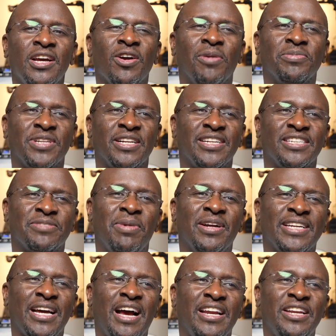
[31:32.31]
Kremsa atasema
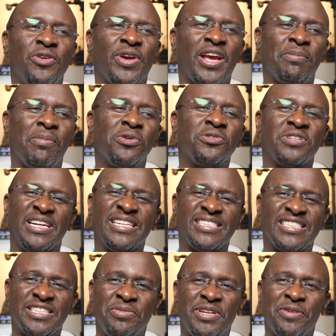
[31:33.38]
niongee about
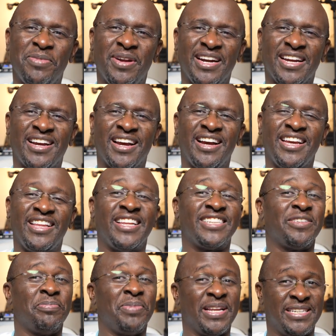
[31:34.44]
racism in America.
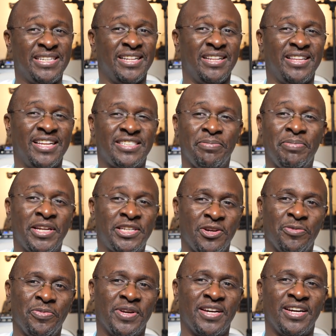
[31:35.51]
That's a big deal. That's a big
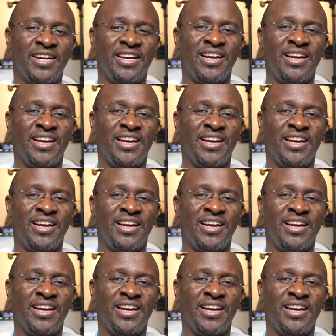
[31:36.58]
topic.